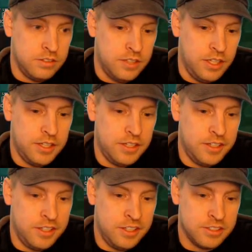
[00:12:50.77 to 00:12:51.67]

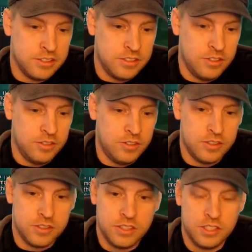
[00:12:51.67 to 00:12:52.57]
Hey! Oh,
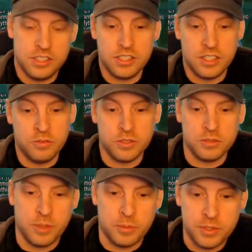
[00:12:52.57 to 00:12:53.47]
did get a fist
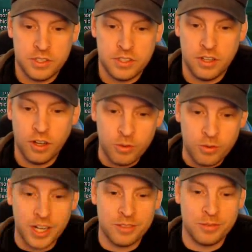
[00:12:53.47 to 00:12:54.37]
weapon. Oh,
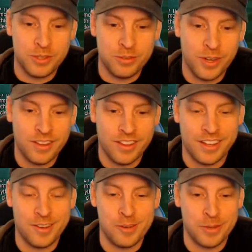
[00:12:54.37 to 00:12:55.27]
rank 3 Twilight.
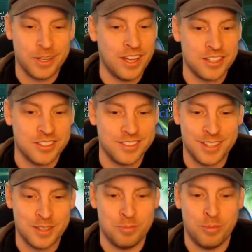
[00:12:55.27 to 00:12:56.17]
Oh my gosh,
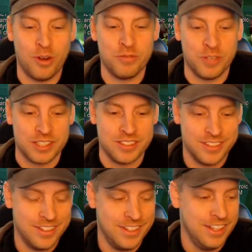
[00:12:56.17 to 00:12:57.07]
that's perfect.
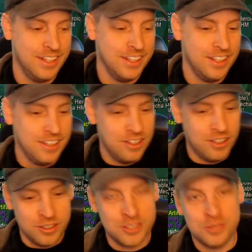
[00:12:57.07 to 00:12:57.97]

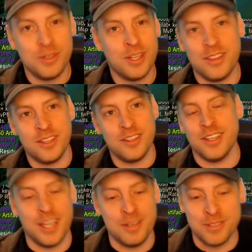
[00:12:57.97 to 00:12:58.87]
Oh, just what I thought the
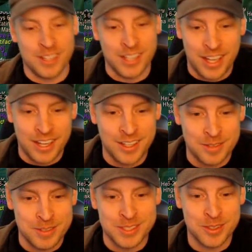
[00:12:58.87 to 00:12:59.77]
game was like hating
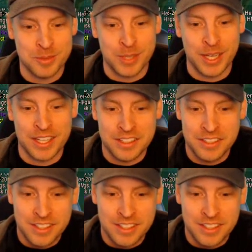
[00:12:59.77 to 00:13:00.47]
on me so bad.